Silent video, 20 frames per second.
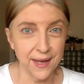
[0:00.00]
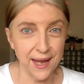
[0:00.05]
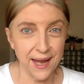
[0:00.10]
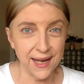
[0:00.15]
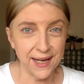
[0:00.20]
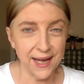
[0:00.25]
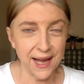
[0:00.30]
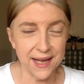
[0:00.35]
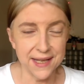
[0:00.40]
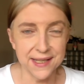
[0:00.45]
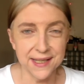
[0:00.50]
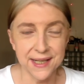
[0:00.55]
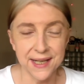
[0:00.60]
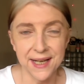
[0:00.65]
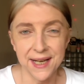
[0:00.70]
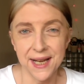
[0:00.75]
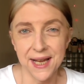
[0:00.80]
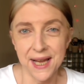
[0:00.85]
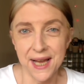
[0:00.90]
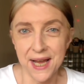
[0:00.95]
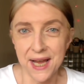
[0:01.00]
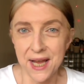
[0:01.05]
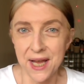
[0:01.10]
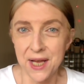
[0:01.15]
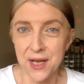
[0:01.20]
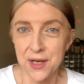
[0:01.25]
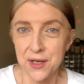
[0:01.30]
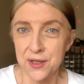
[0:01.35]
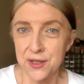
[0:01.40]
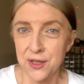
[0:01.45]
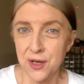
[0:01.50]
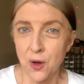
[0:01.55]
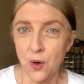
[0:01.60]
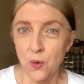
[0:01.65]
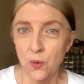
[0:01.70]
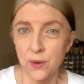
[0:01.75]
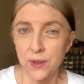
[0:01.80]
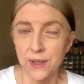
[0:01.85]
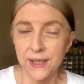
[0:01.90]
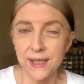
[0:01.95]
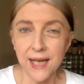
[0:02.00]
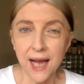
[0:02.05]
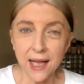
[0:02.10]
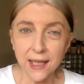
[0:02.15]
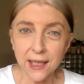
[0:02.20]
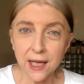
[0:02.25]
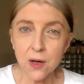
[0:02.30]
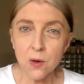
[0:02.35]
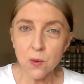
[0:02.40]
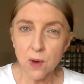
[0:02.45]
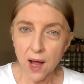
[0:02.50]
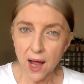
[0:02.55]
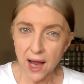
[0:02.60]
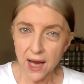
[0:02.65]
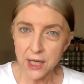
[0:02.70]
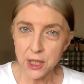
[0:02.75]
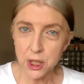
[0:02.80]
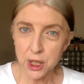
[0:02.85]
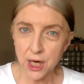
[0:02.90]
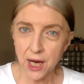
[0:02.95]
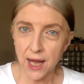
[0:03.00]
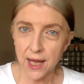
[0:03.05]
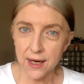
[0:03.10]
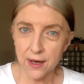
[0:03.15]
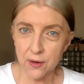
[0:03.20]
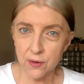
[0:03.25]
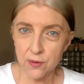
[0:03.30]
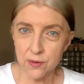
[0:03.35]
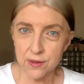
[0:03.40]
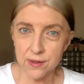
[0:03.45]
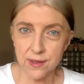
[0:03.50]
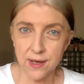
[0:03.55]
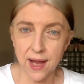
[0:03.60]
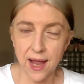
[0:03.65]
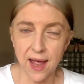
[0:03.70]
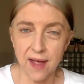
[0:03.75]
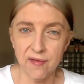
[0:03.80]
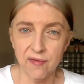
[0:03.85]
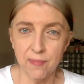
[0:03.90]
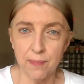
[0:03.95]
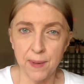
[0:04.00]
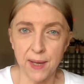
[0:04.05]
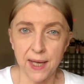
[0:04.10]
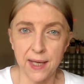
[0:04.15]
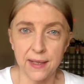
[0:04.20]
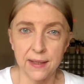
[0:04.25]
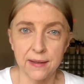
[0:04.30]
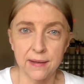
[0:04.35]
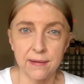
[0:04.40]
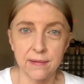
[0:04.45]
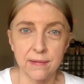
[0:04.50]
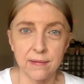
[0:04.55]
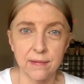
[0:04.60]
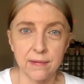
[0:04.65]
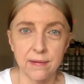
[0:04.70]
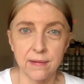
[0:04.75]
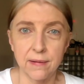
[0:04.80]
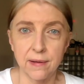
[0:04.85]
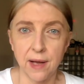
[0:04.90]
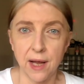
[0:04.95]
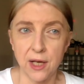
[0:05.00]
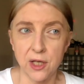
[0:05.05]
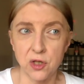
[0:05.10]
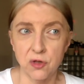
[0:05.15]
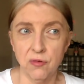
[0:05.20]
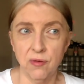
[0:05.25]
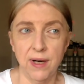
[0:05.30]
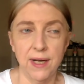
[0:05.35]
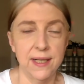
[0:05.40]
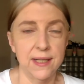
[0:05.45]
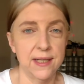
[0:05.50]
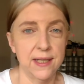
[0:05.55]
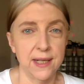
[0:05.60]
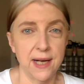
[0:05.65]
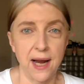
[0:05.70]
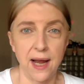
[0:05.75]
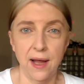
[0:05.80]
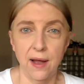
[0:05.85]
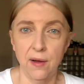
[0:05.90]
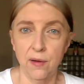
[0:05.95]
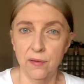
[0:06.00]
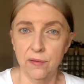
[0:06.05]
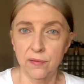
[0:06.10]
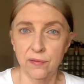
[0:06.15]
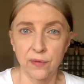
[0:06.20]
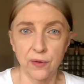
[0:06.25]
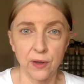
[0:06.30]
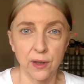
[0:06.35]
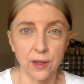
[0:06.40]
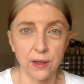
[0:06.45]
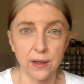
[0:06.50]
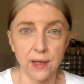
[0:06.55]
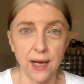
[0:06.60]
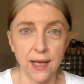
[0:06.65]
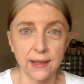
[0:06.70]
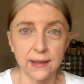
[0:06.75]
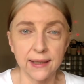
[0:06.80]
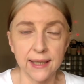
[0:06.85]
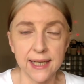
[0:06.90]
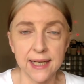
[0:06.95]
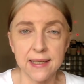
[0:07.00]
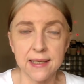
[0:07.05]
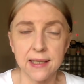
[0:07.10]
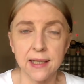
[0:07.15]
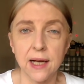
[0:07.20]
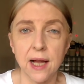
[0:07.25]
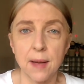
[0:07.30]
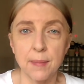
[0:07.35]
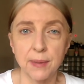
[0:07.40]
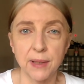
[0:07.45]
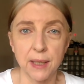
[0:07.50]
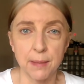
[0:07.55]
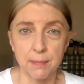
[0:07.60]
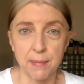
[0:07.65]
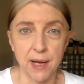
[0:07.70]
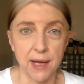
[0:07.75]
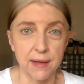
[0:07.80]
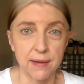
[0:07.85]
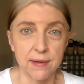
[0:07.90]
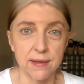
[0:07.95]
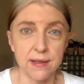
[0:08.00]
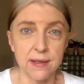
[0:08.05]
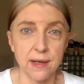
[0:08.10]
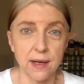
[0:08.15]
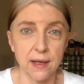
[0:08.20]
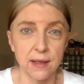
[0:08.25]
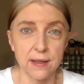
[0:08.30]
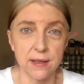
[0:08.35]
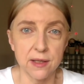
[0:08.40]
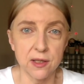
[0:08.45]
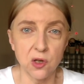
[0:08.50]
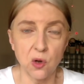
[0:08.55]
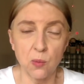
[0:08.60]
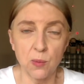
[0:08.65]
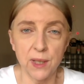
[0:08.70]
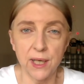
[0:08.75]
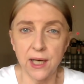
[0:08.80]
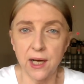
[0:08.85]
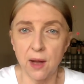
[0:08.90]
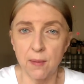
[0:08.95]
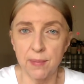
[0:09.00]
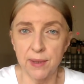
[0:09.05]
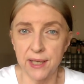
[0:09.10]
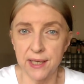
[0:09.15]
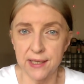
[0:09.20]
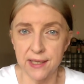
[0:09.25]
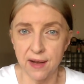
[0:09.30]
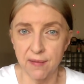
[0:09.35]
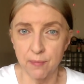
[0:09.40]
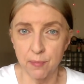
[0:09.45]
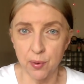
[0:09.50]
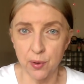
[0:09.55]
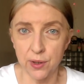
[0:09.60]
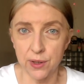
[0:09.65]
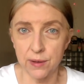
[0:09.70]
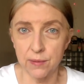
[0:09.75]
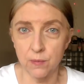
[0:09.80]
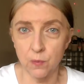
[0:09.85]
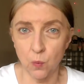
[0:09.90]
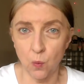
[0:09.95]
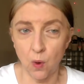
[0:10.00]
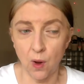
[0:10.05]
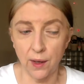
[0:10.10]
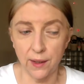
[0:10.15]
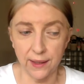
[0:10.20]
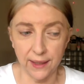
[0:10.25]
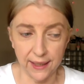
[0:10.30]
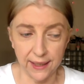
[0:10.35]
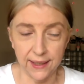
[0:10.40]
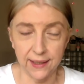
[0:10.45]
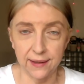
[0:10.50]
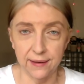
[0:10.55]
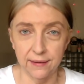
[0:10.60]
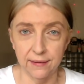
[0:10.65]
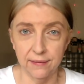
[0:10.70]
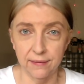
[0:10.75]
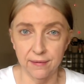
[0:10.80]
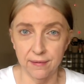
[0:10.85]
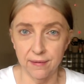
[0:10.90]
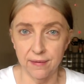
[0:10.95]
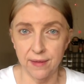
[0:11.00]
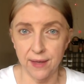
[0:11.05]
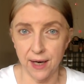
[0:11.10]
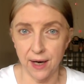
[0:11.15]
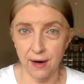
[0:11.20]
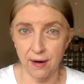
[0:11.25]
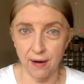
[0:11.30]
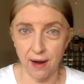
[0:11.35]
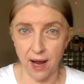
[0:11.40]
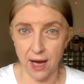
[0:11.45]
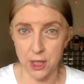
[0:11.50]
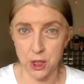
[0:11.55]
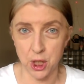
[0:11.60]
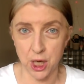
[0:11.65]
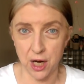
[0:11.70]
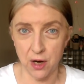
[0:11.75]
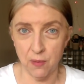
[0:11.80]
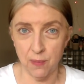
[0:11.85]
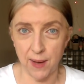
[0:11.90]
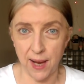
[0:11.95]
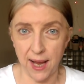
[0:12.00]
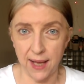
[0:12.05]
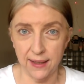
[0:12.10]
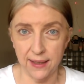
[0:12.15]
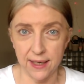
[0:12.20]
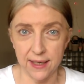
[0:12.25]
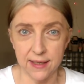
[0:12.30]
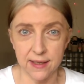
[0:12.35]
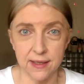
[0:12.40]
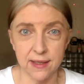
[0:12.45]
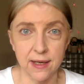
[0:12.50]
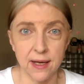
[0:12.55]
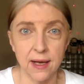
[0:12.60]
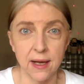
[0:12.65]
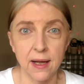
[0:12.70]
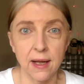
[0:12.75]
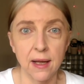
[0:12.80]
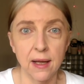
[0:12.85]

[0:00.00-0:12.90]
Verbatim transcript: Hey guys, so yellow eyeshadows have been a trend now for at least a couple of months. So many companies have put one in their eyeshadow palettes.